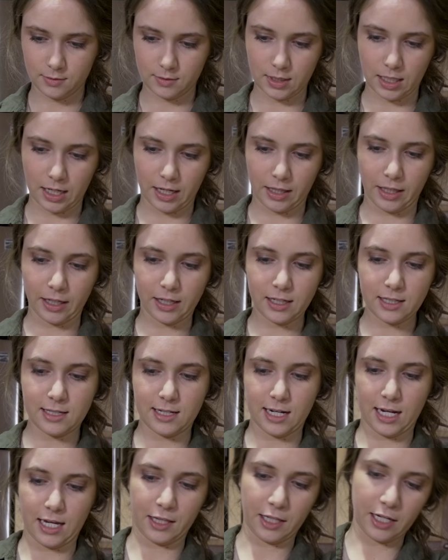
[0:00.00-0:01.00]
I like
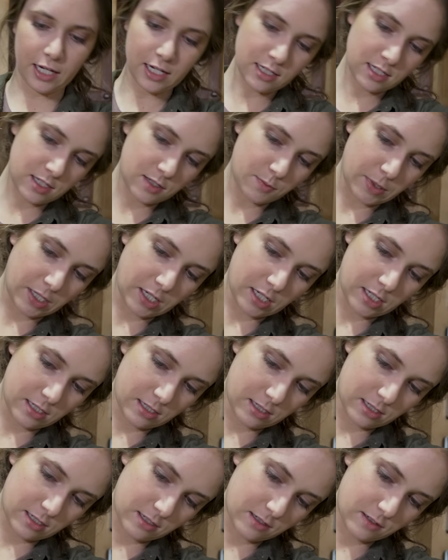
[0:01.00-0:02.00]
stainless
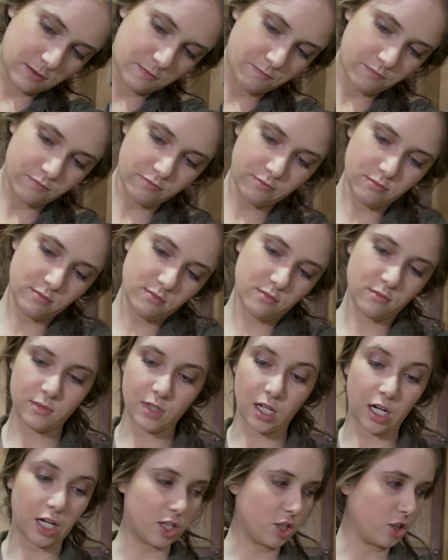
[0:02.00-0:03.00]
because
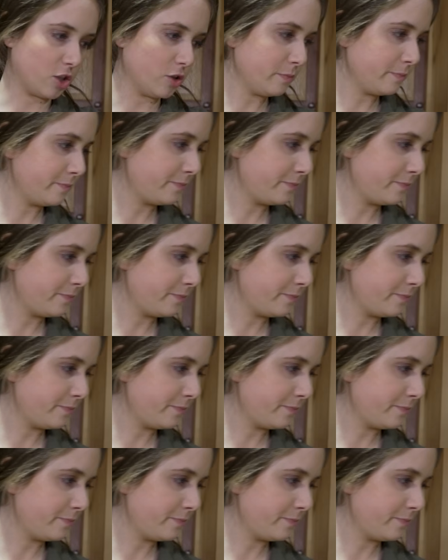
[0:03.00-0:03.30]
I do.